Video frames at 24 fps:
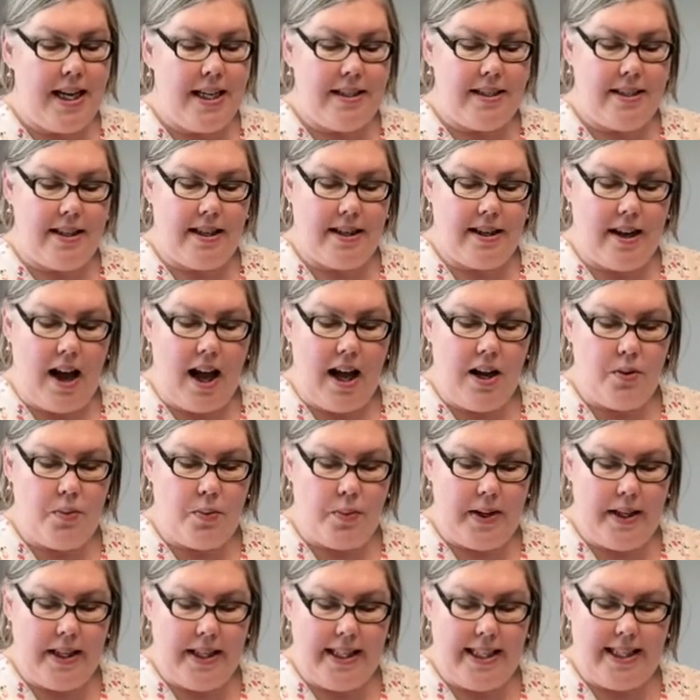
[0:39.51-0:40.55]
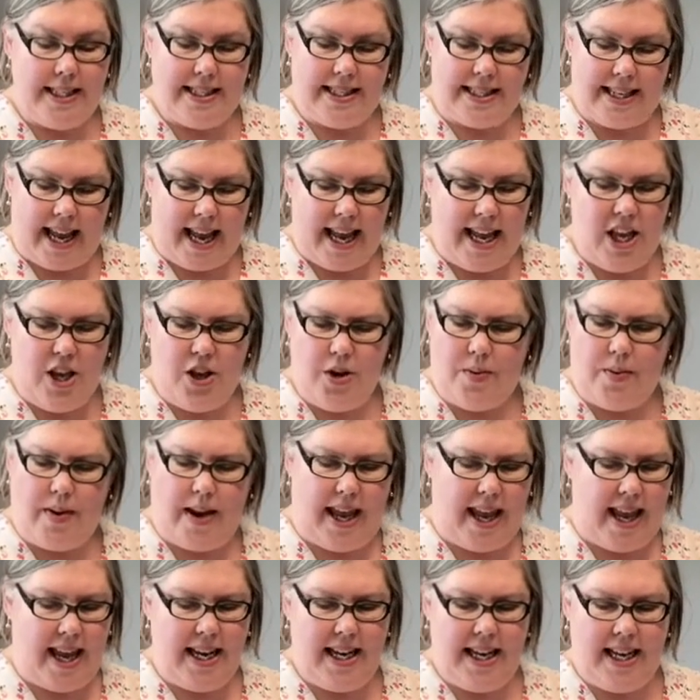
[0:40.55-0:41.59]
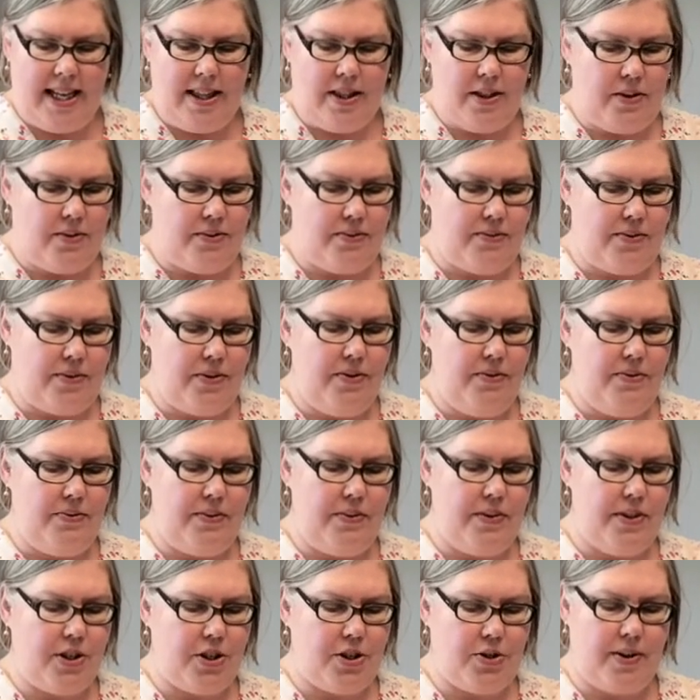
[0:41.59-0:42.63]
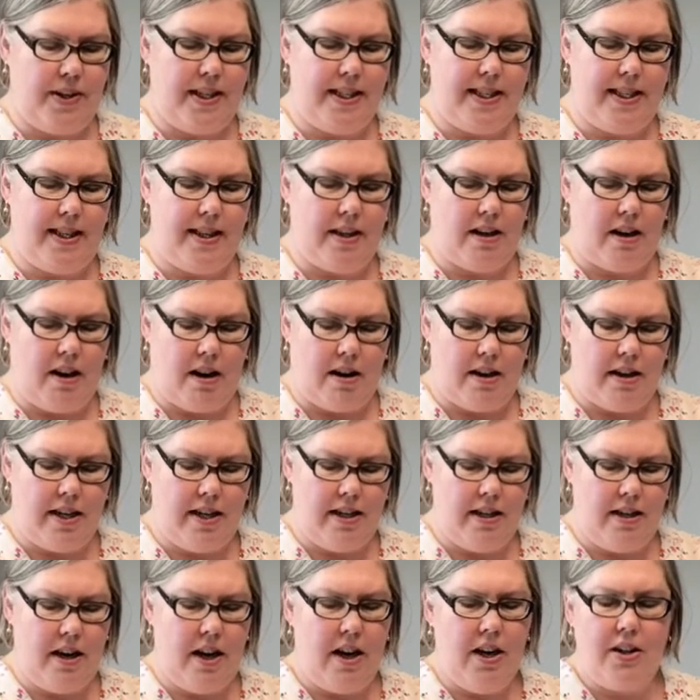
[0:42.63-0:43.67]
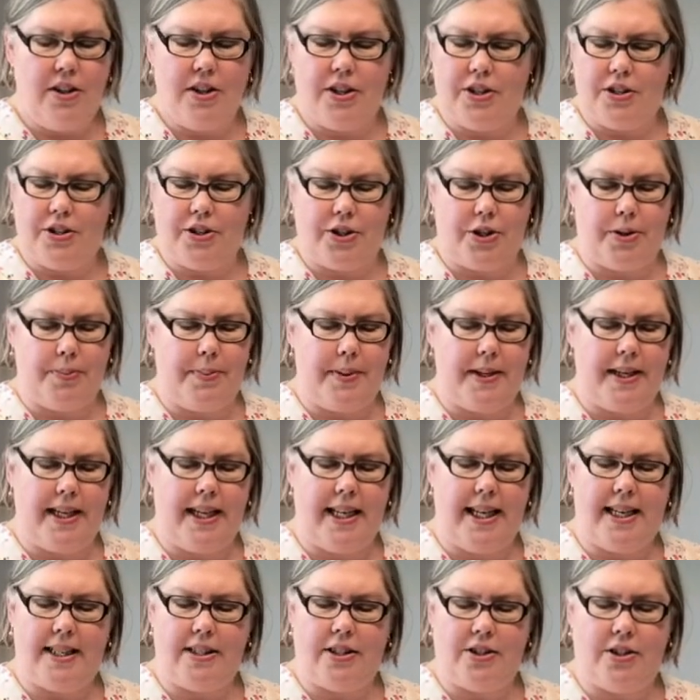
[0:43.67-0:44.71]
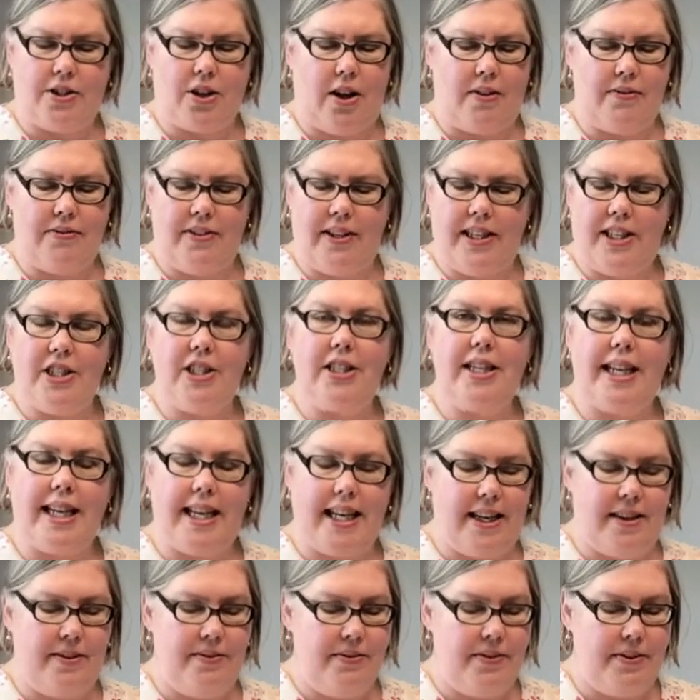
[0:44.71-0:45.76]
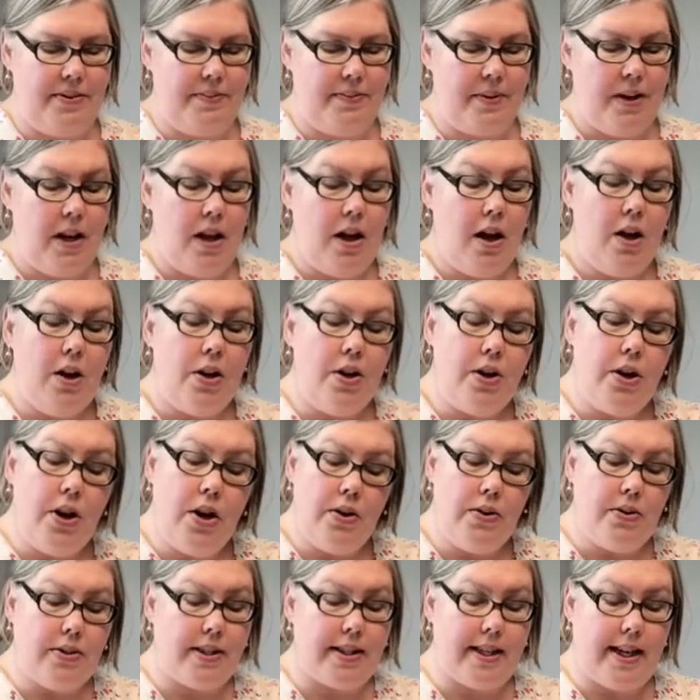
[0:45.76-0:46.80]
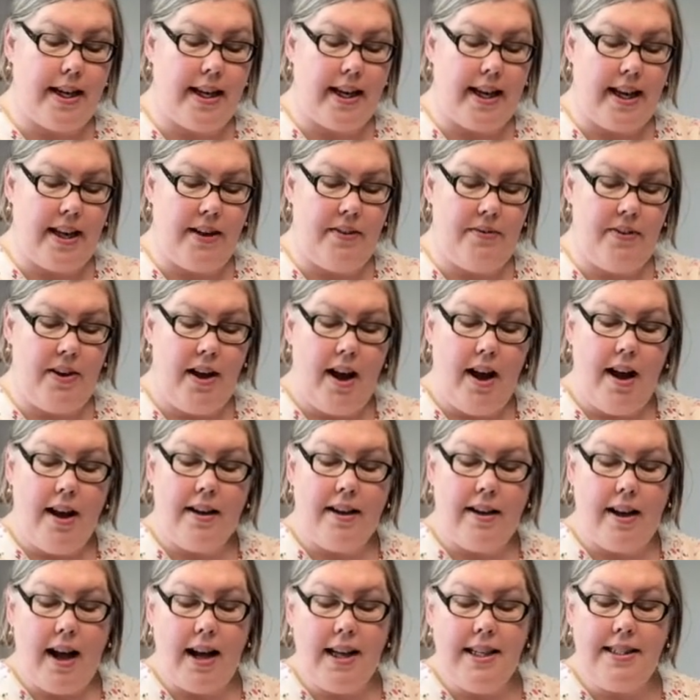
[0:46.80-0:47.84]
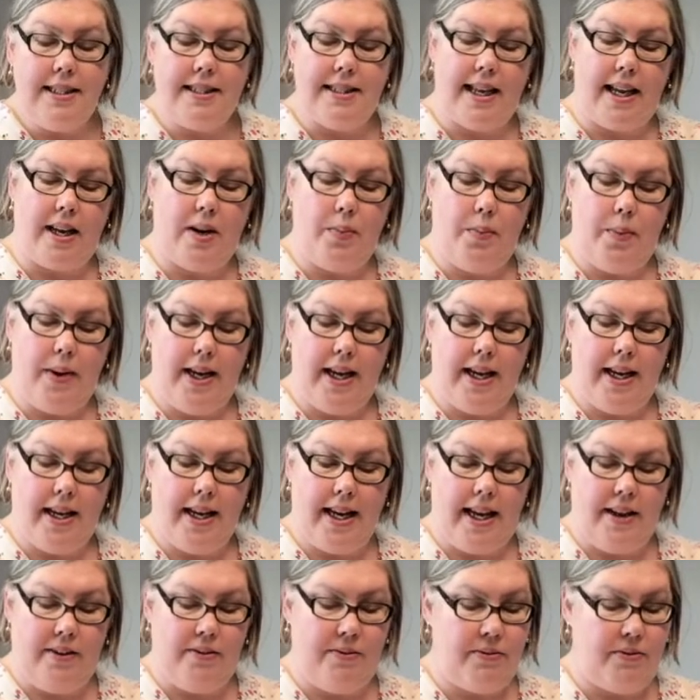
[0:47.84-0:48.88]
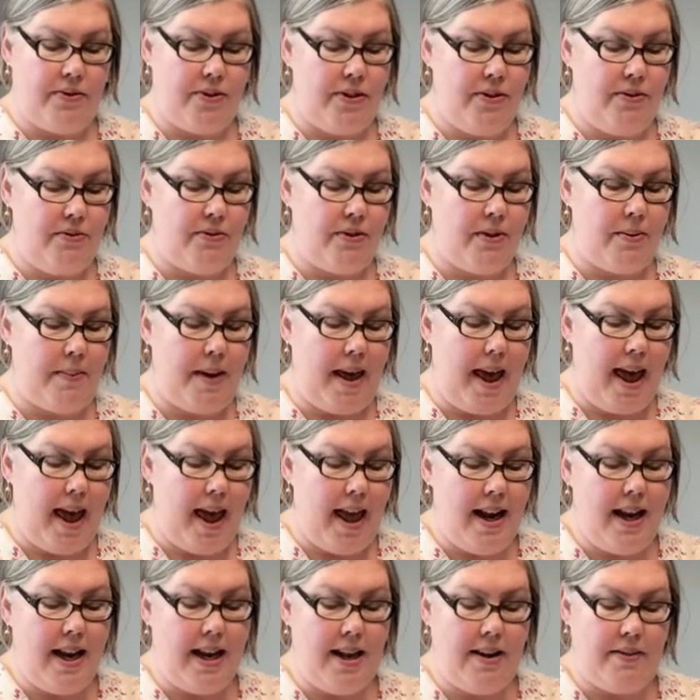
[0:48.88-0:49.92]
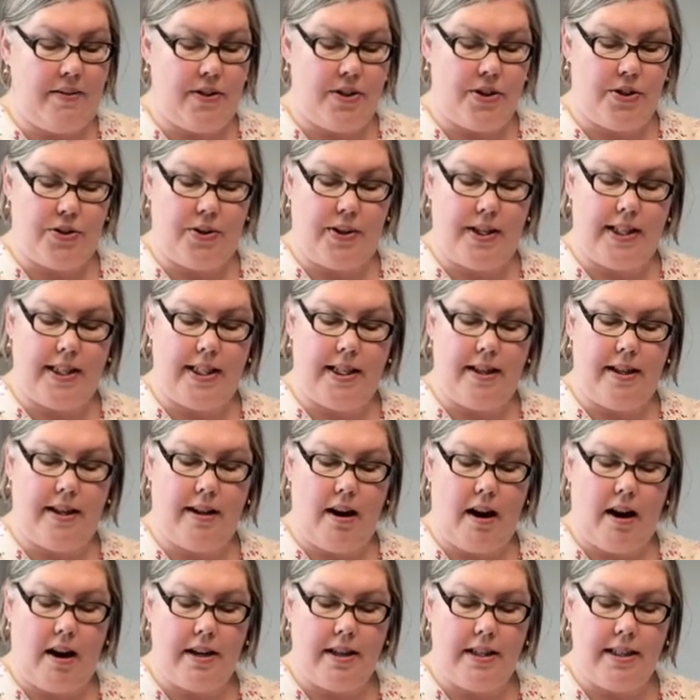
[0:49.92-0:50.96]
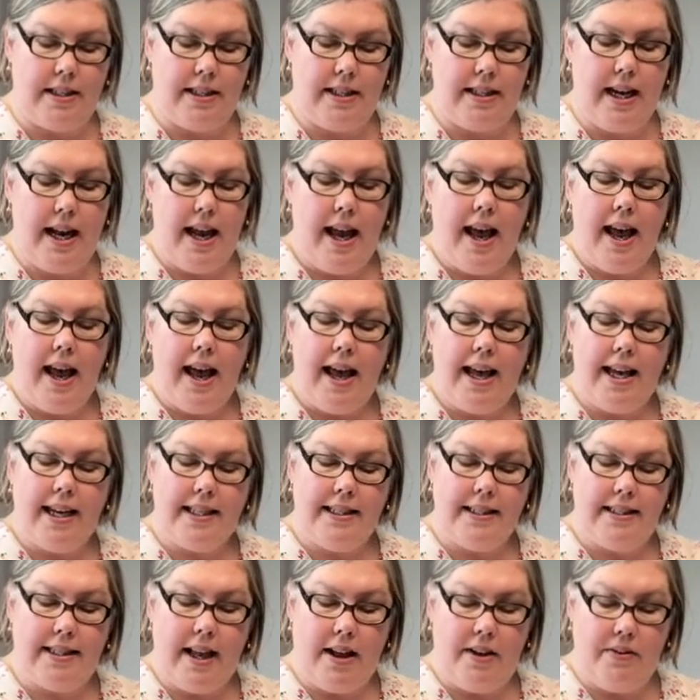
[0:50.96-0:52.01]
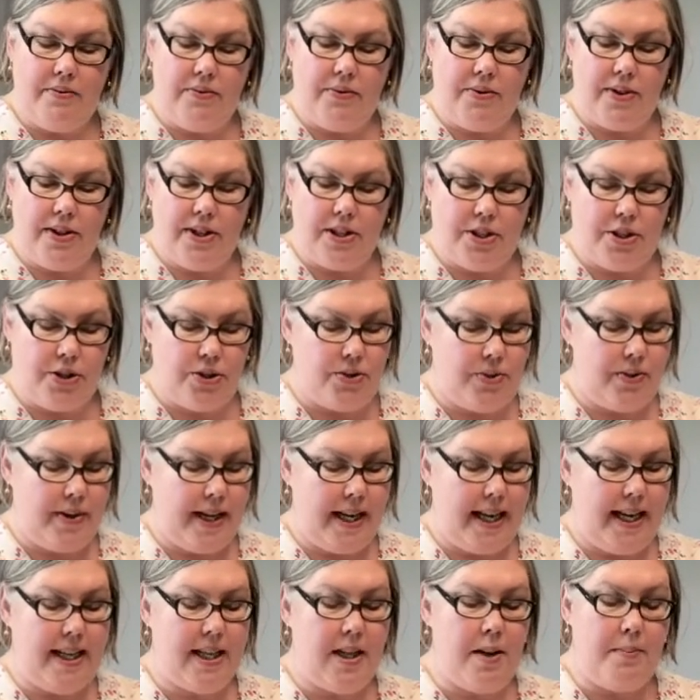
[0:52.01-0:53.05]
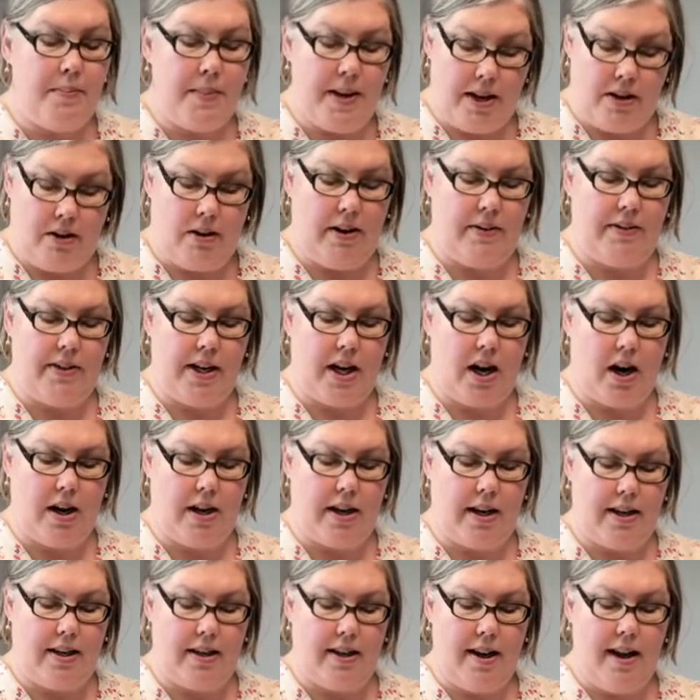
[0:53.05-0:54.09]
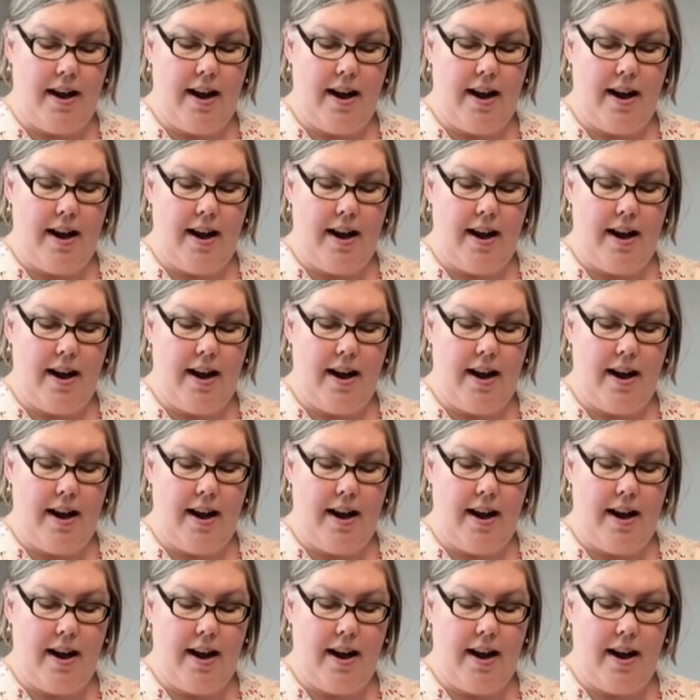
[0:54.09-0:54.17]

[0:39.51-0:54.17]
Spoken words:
Did God really say you can't eat the fruit from the trees in the garden? The serpent hissed softly to Eve. No, said Eve. God said we can eat fruit from any of the trees in the garden except for the tree in the middle of the garden.